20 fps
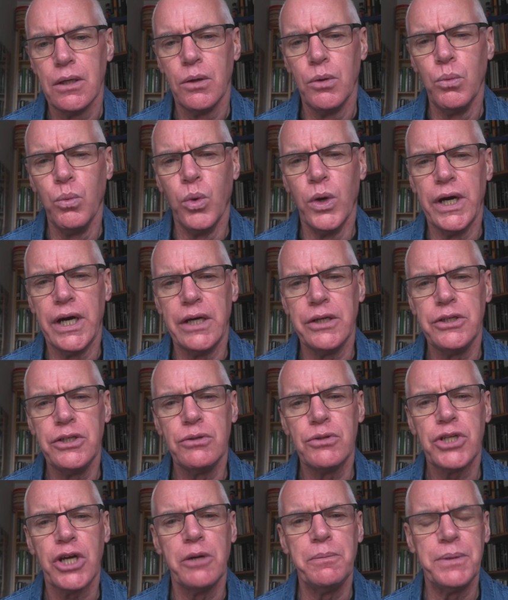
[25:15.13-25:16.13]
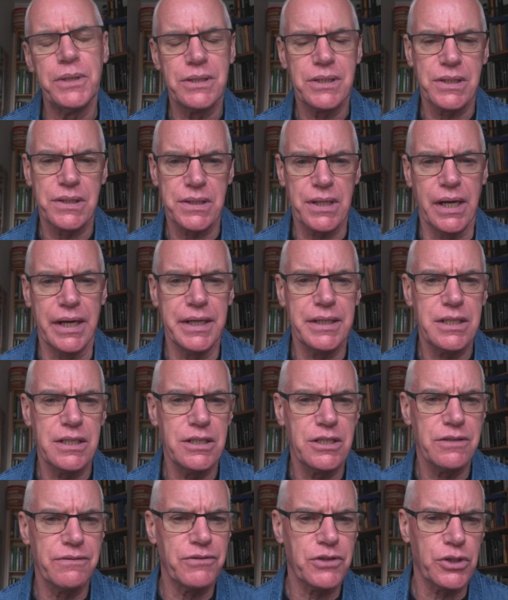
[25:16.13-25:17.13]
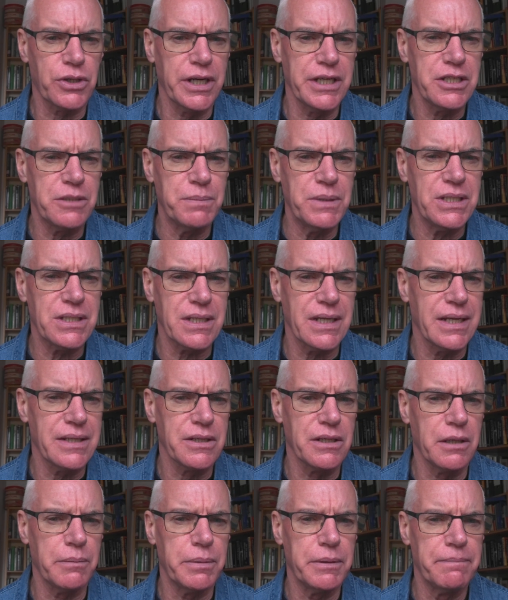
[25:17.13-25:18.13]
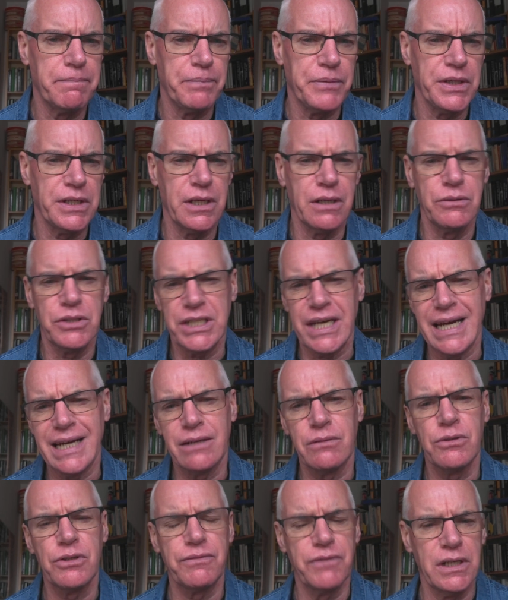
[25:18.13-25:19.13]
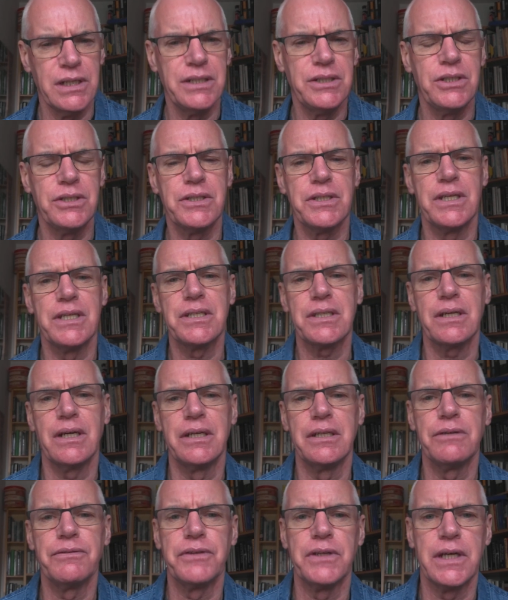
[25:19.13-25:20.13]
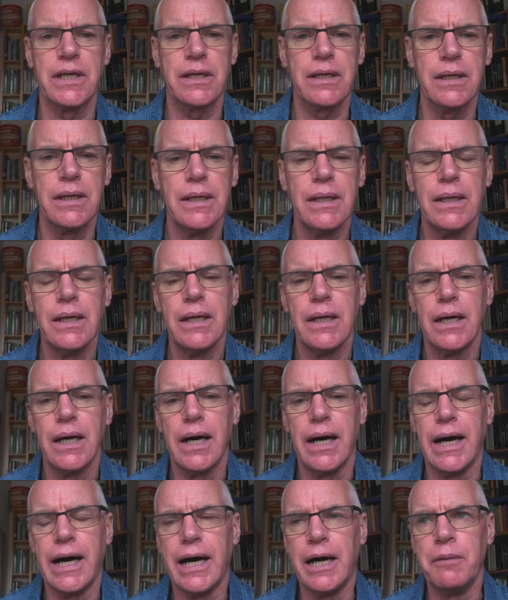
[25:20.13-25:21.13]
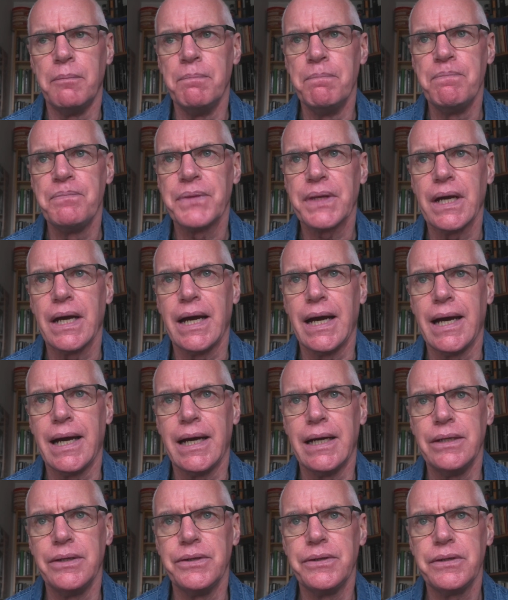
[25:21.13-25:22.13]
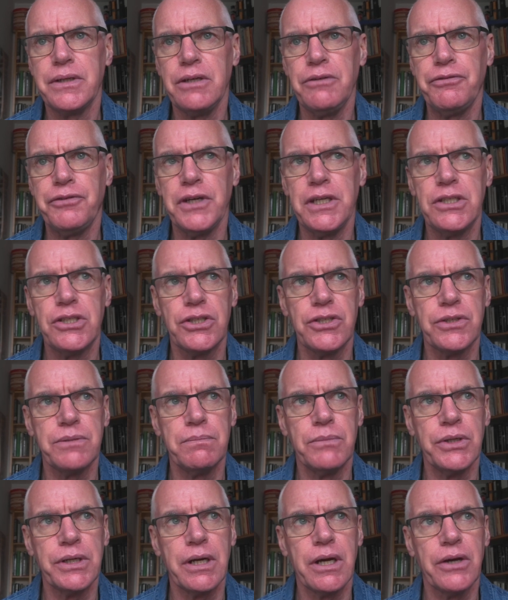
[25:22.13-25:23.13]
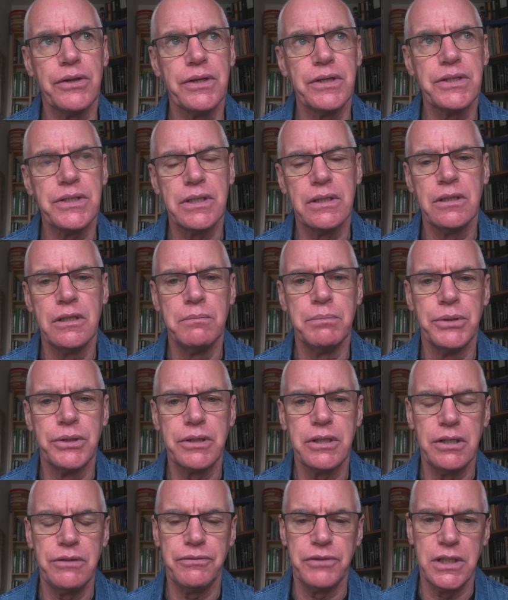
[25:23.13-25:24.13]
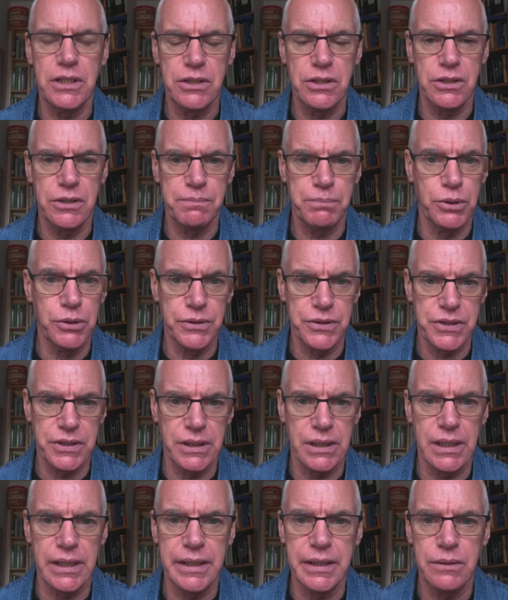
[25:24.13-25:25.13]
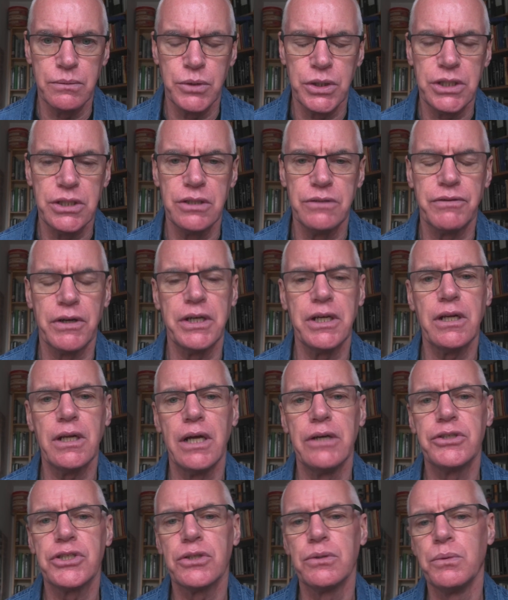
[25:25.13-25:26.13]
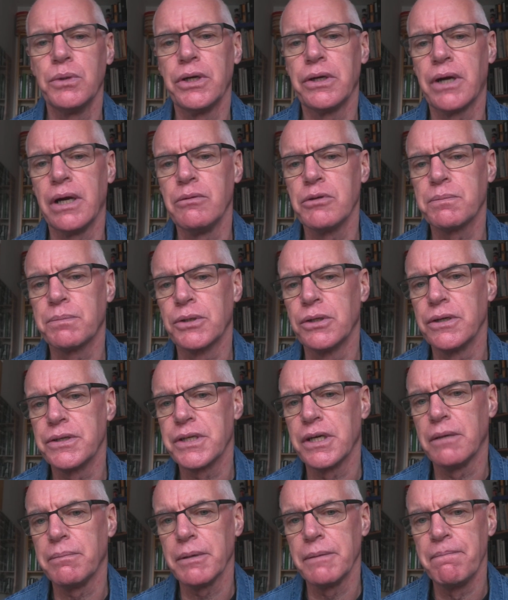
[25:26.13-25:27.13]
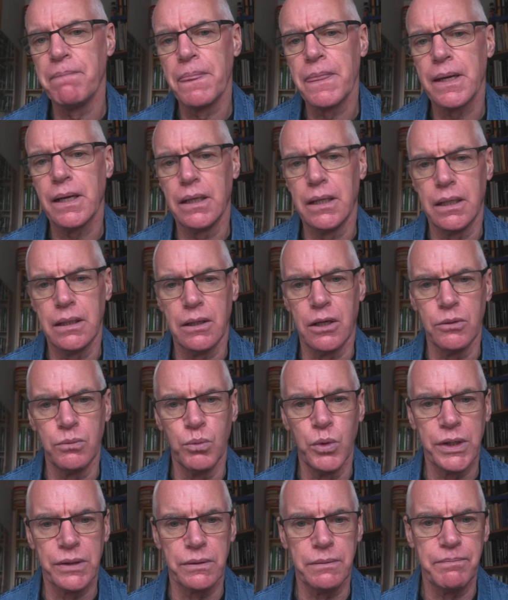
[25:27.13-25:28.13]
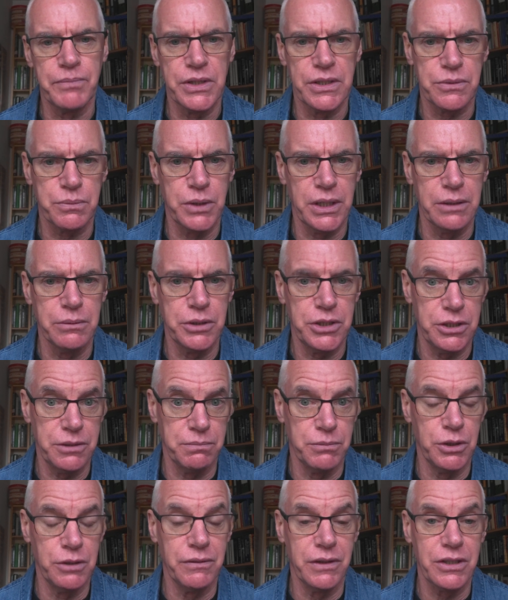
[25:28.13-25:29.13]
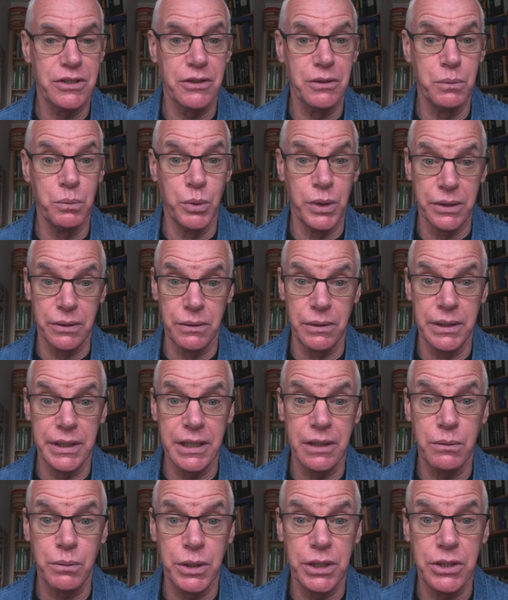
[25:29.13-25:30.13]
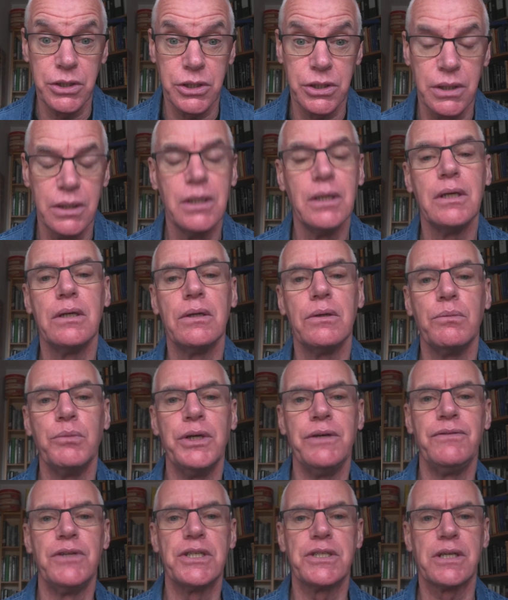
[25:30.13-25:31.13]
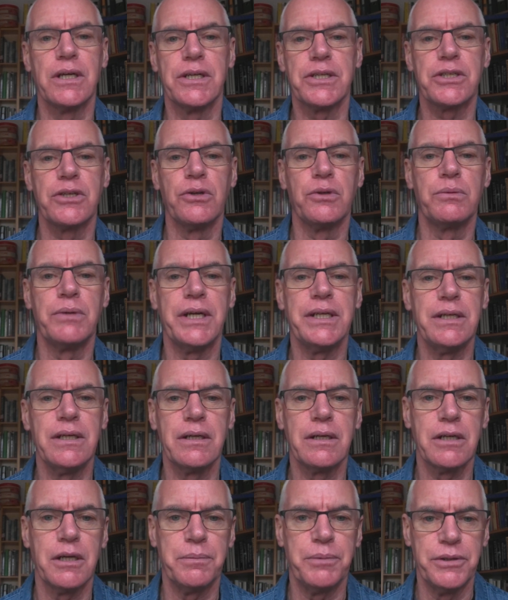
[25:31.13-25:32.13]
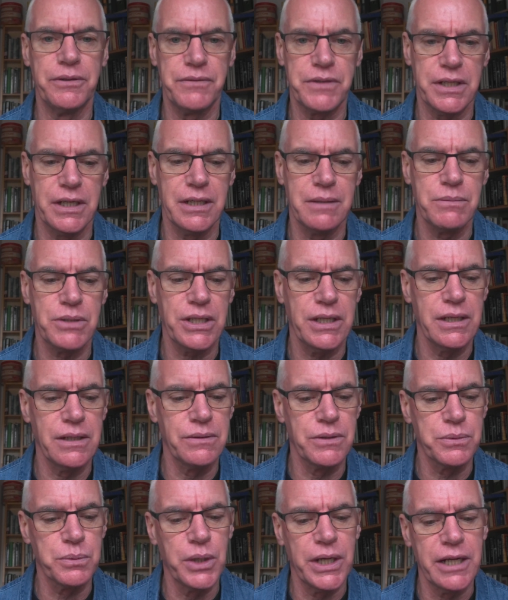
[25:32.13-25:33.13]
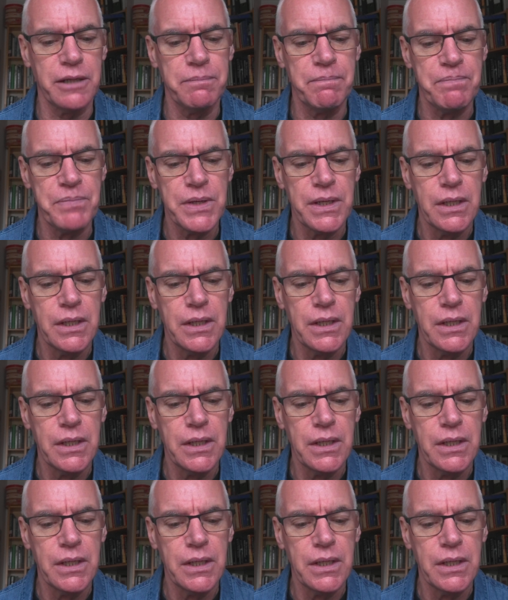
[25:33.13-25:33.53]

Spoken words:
where utopian societies have tried to be set up, towns, villages, this kind of thing. And he features, among others in the book, he features Port Sunlight, which is very close to where I was brought up, on Wirral as well, which is moving to the Wirral link, which we've discussed already a couple of times here as well.